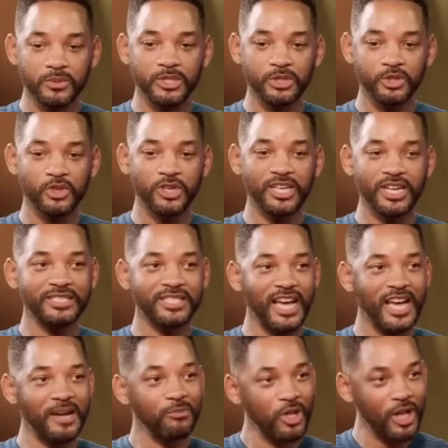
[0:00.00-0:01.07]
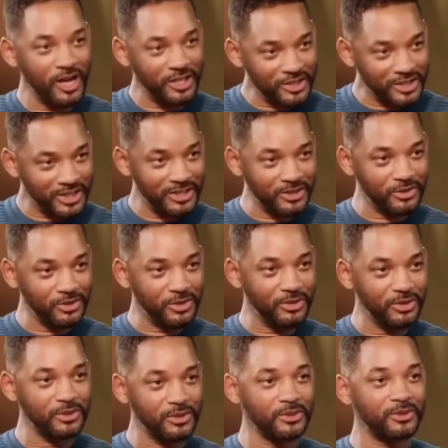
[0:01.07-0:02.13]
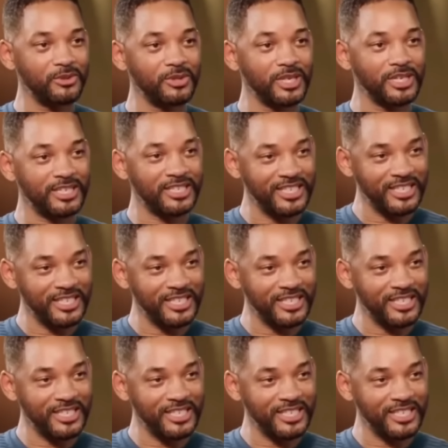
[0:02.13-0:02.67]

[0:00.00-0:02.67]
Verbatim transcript: during that time launched into an